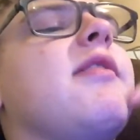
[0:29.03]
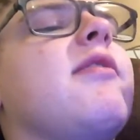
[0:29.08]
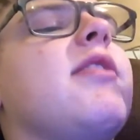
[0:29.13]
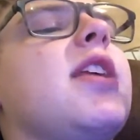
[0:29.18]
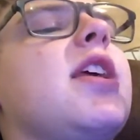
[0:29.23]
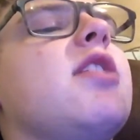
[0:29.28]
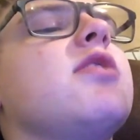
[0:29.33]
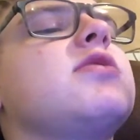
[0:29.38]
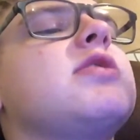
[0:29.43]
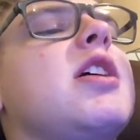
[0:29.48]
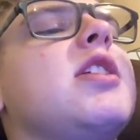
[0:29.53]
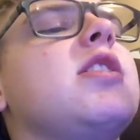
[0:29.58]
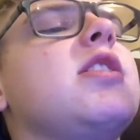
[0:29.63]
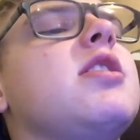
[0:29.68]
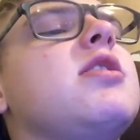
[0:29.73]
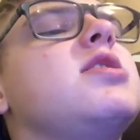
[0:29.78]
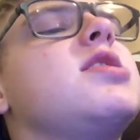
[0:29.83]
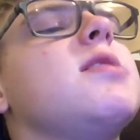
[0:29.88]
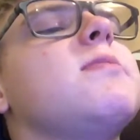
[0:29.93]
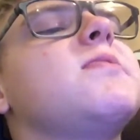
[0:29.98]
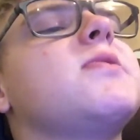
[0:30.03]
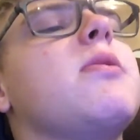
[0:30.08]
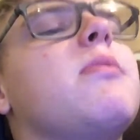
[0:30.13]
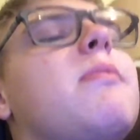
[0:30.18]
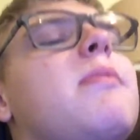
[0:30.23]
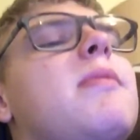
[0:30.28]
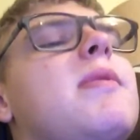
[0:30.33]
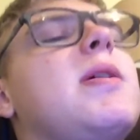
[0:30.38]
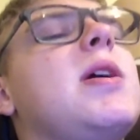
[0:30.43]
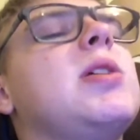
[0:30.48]
videos on YouTube, so
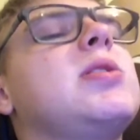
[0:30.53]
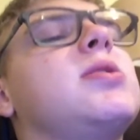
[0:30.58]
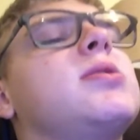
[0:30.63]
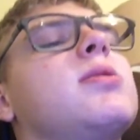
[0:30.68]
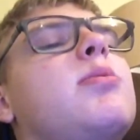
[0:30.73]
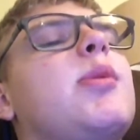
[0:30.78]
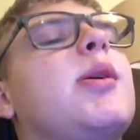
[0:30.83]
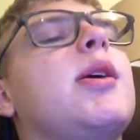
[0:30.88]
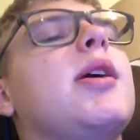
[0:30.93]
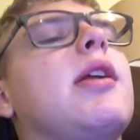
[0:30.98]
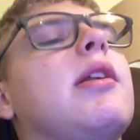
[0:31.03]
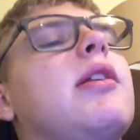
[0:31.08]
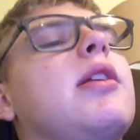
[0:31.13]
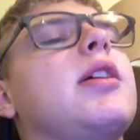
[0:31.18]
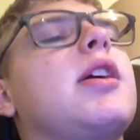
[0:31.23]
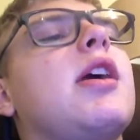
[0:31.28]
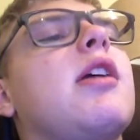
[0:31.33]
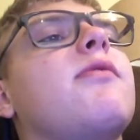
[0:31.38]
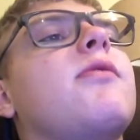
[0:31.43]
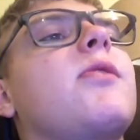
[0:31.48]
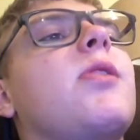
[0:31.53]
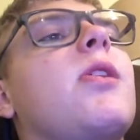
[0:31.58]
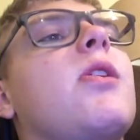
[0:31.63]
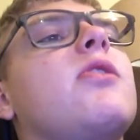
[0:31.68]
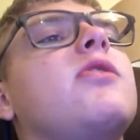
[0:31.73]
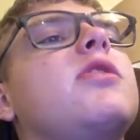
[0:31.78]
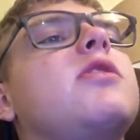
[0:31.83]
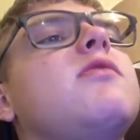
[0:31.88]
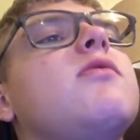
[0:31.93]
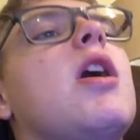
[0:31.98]
make sure to be on the lookout for
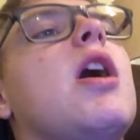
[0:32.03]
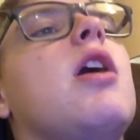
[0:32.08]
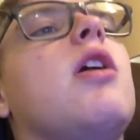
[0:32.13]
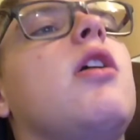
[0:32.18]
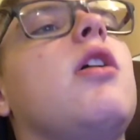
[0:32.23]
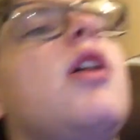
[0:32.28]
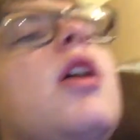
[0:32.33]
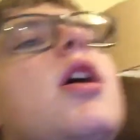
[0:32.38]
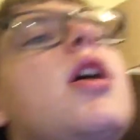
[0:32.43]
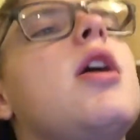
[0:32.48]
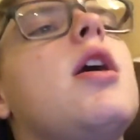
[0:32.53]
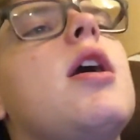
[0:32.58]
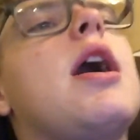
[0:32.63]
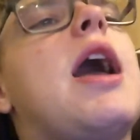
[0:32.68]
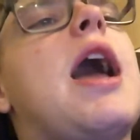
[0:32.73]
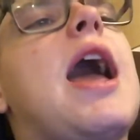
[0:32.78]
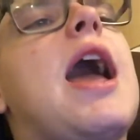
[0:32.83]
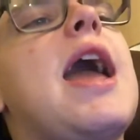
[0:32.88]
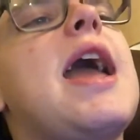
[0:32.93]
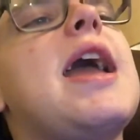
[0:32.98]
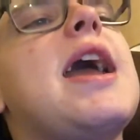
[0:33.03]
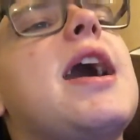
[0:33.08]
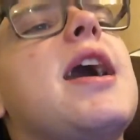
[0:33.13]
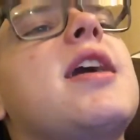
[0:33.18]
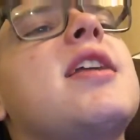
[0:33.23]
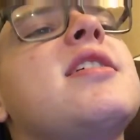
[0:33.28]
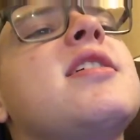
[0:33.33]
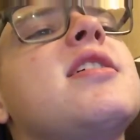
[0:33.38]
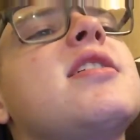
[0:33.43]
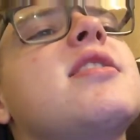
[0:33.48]
those as well.
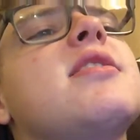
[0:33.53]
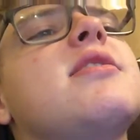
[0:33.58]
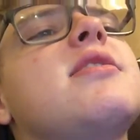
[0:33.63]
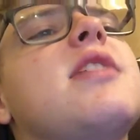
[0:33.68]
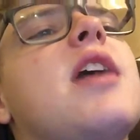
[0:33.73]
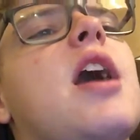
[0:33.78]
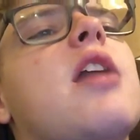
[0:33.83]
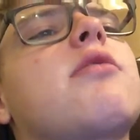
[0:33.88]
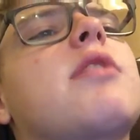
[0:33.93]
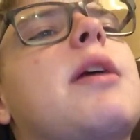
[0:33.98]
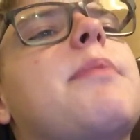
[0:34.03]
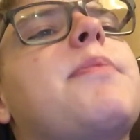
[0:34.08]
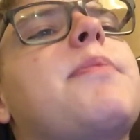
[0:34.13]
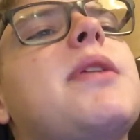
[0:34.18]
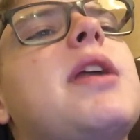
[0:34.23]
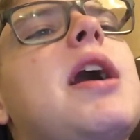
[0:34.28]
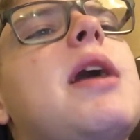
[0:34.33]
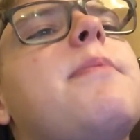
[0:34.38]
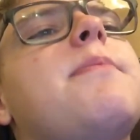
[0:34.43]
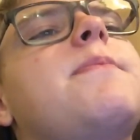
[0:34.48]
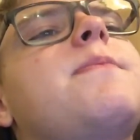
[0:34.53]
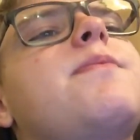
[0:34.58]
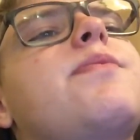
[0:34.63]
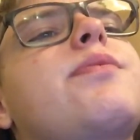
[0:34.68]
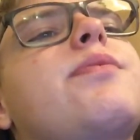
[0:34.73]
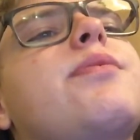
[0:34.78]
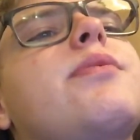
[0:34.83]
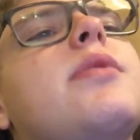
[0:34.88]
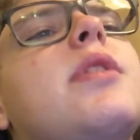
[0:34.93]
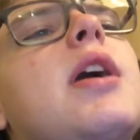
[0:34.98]
And that'll wrap it up.
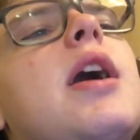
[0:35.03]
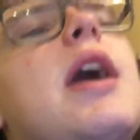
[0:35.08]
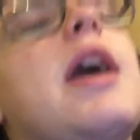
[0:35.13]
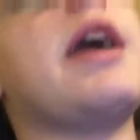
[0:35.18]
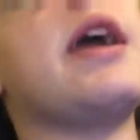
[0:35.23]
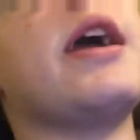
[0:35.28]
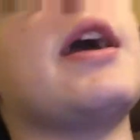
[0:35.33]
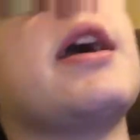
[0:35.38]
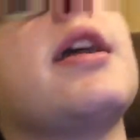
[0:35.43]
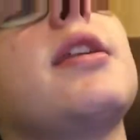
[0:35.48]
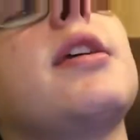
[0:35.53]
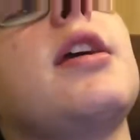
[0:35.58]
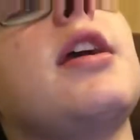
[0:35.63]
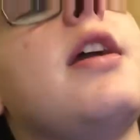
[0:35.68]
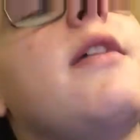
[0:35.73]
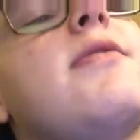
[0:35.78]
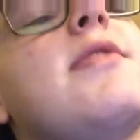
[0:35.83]
And if